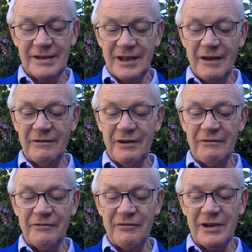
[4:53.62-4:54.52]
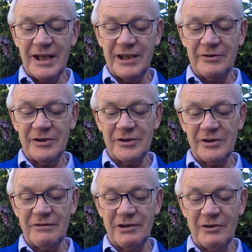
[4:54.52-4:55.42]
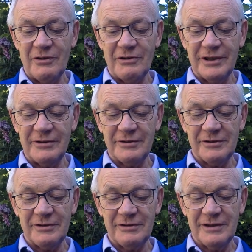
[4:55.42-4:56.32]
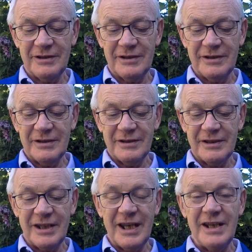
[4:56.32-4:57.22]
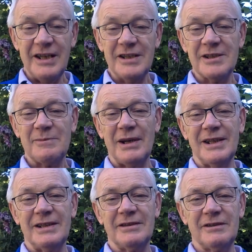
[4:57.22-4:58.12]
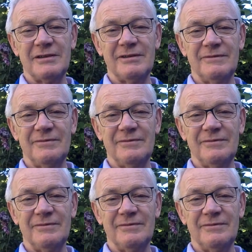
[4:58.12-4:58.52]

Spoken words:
and the fragrance of your oils than any spice.